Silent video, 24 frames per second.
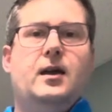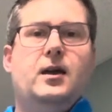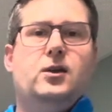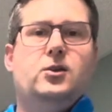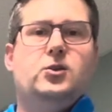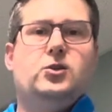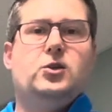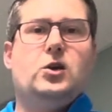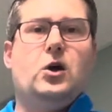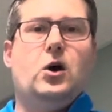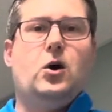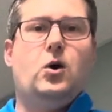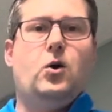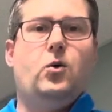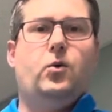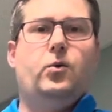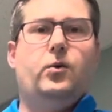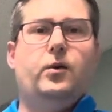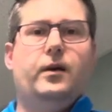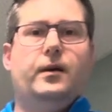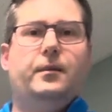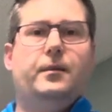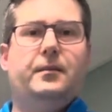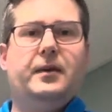So
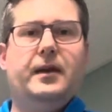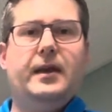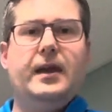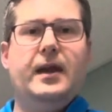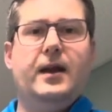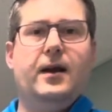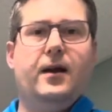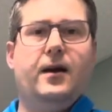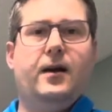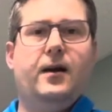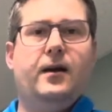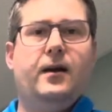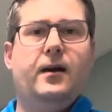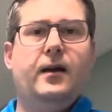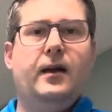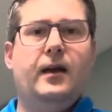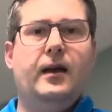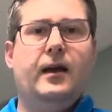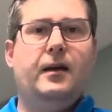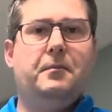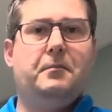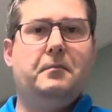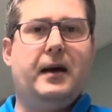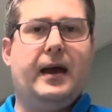I'm here,
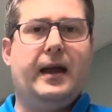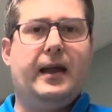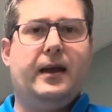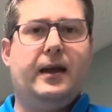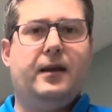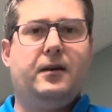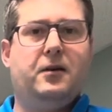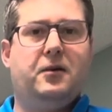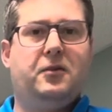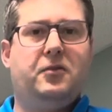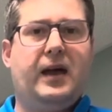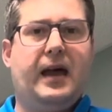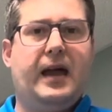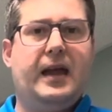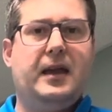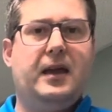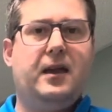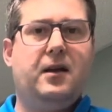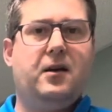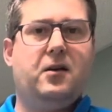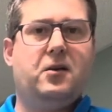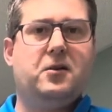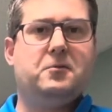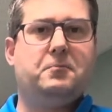my inner thigh
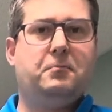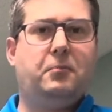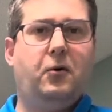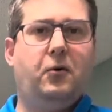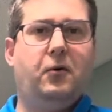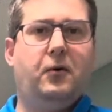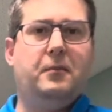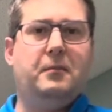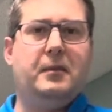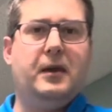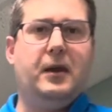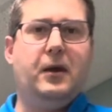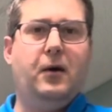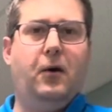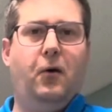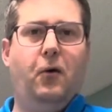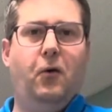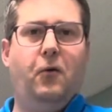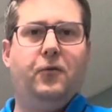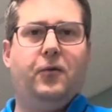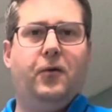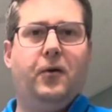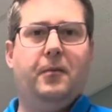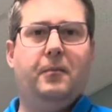here is pulling me
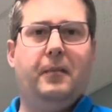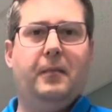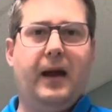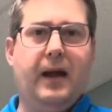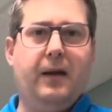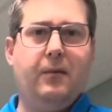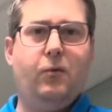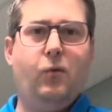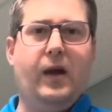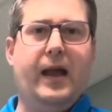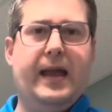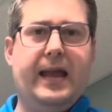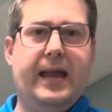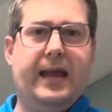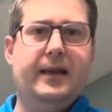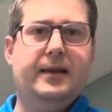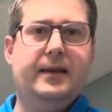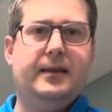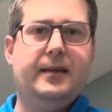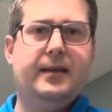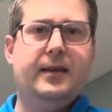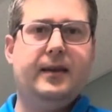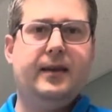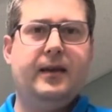over my
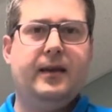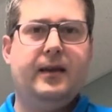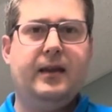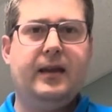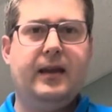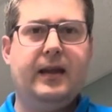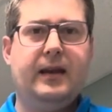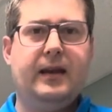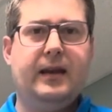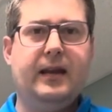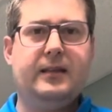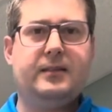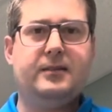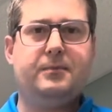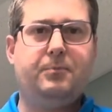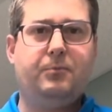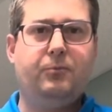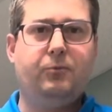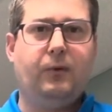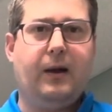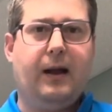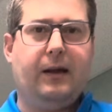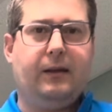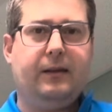weight, and it's
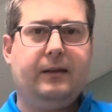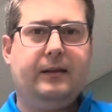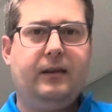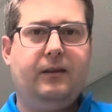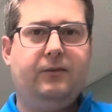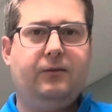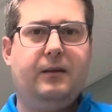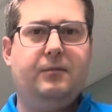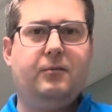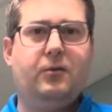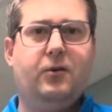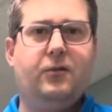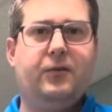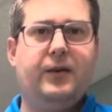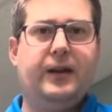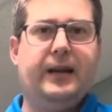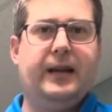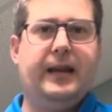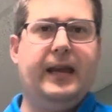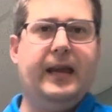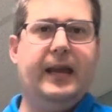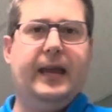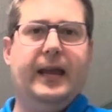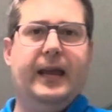relatively moving
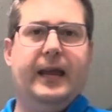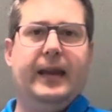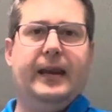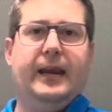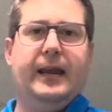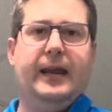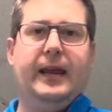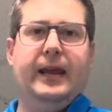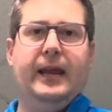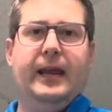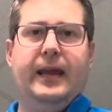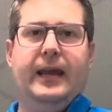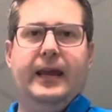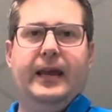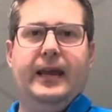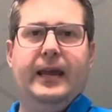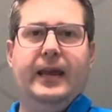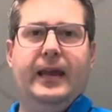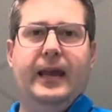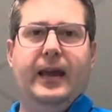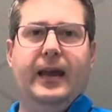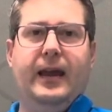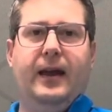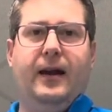in
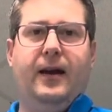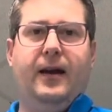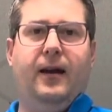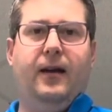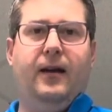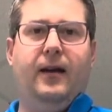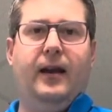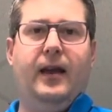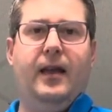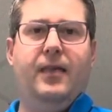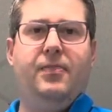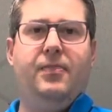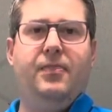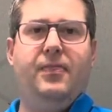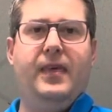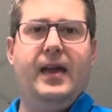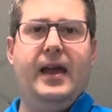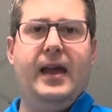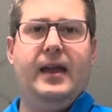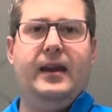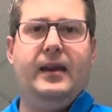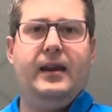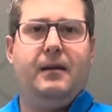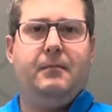here. And
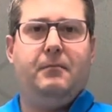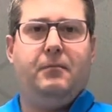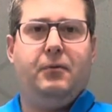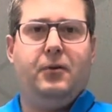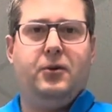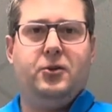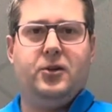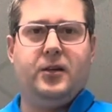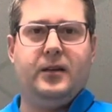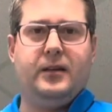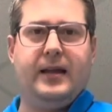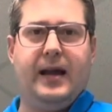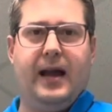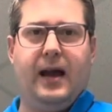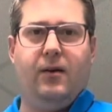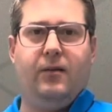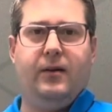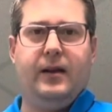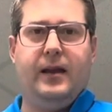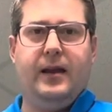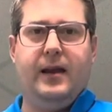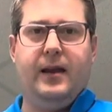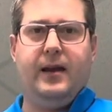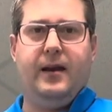then I'm pushing down
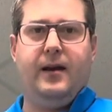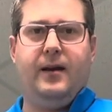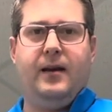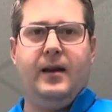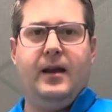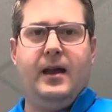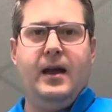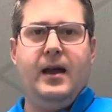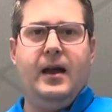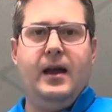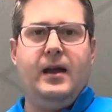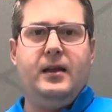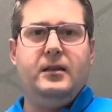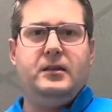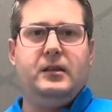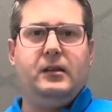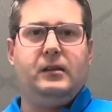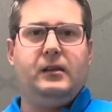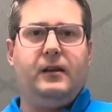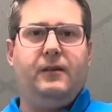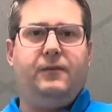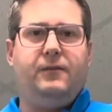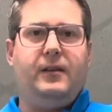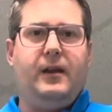here to
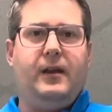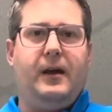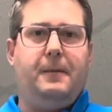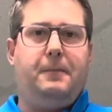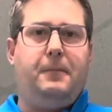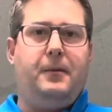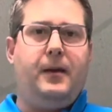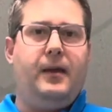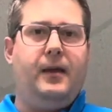lift up